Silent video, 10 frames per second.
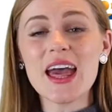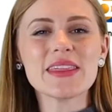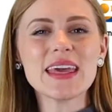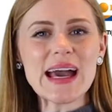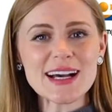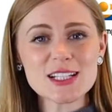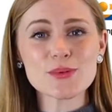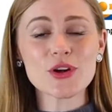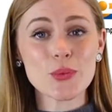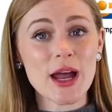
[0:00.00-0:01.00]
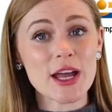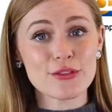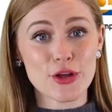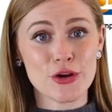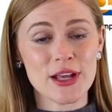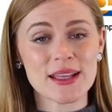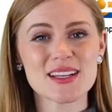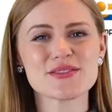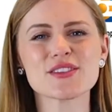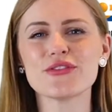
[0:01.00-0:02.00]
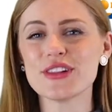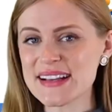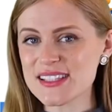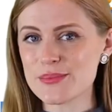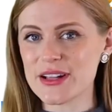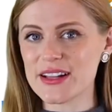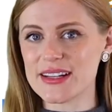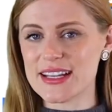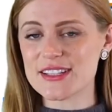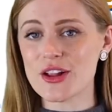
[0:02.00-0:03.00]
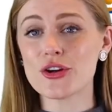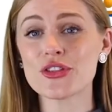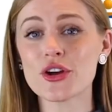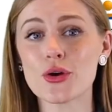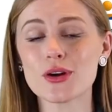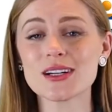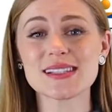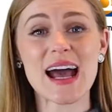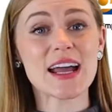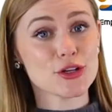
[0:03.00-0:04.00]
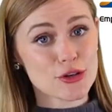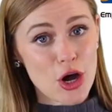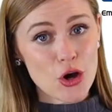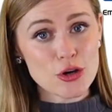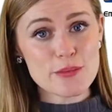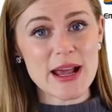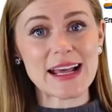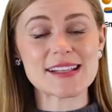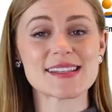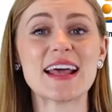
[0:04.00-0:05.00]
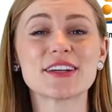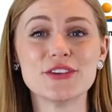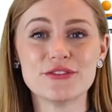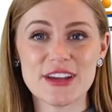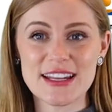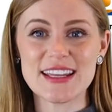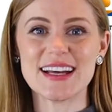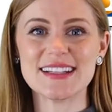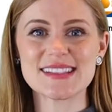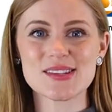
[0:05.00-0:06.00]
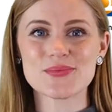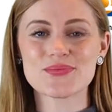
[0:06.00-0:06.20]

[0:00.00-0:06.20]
The Expert way of learning gives flexibility to learn the course at your own pace and convenience.